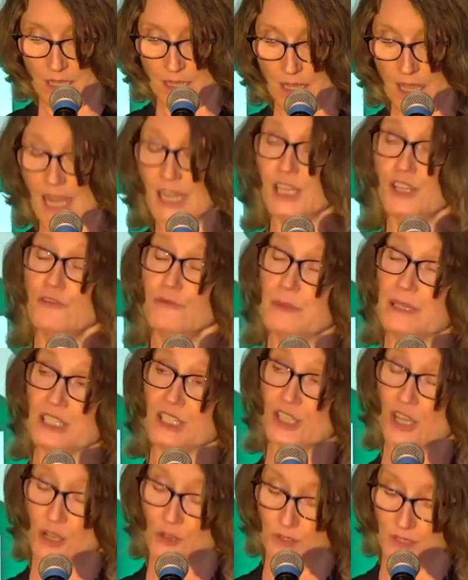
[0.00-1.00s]
And you've been
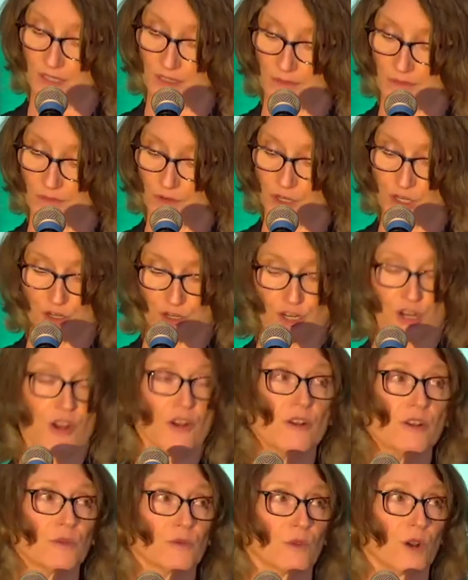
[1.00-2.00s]
chosen for your
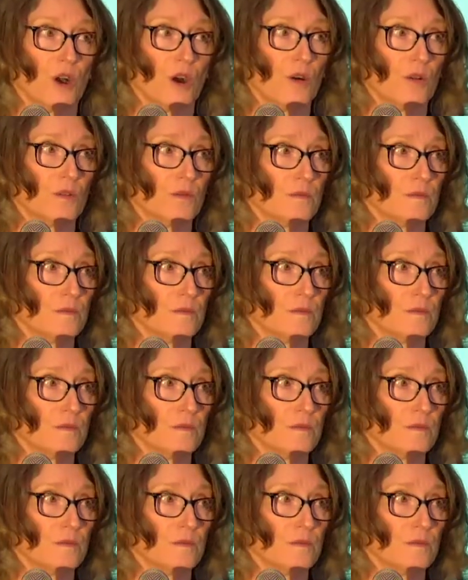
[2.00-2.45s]
current role.